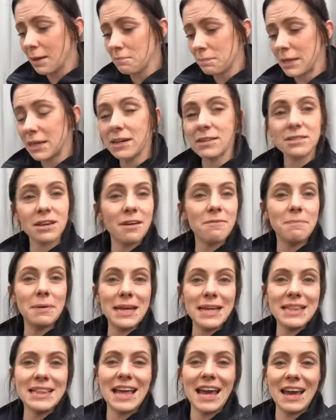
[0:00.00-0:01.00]
Because I've
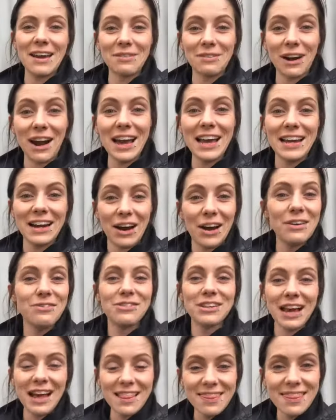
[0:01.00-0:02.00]
been there, right?
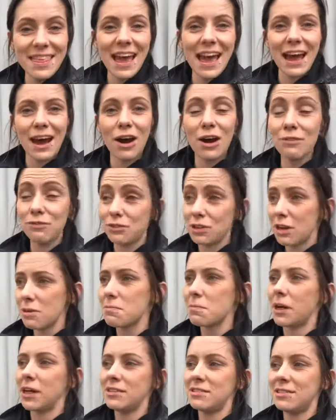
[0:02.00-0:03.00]
I've done that. I've
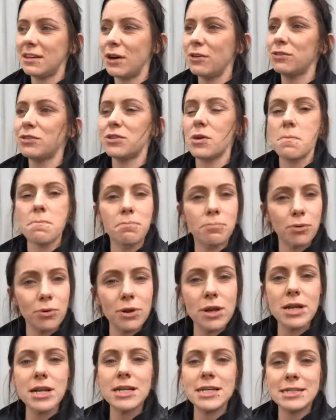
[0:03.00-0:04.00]
dug myself some
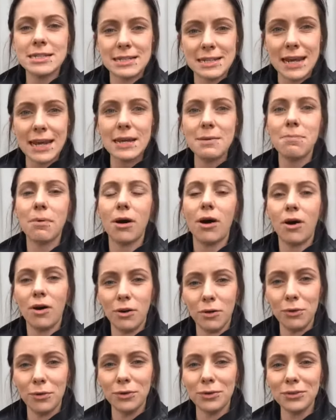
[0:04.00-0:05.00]
pretty deep
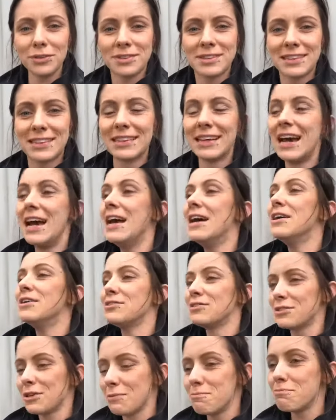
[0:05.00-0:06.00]
holes,
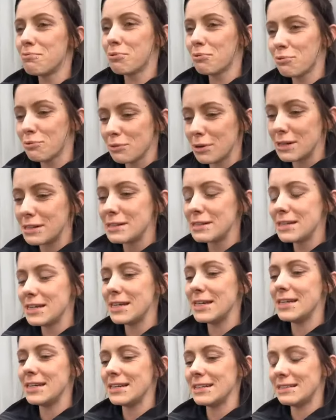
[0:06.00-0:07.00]
some
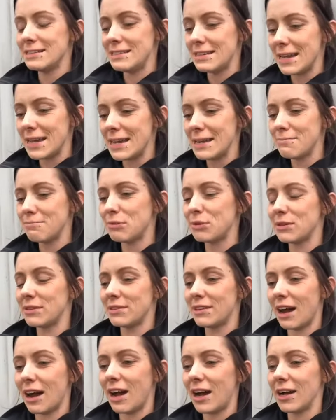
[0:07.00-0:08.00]
pretty deep,
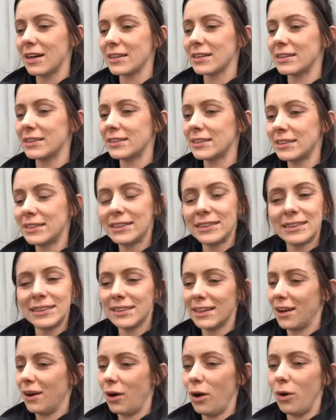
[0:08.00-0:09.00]
dark
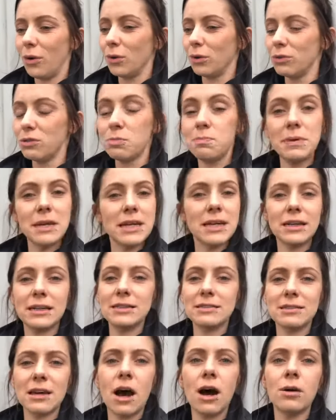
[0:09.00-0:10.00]
holes,
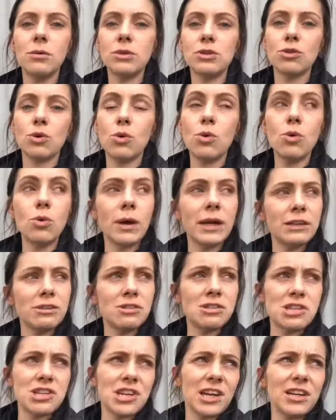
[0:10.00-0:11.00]
because I was
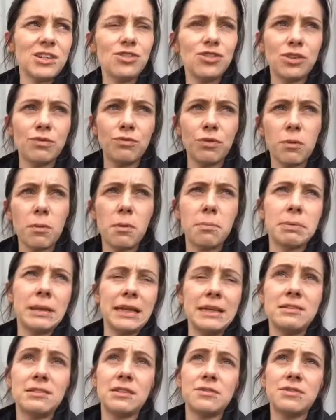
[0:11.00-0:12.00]
always changing from a
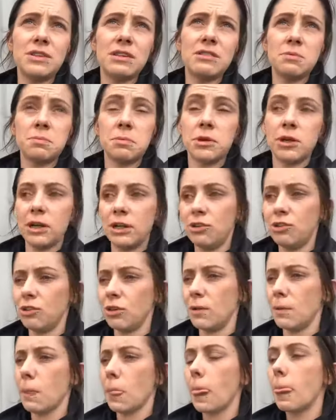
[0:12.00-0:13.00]
place of desperation,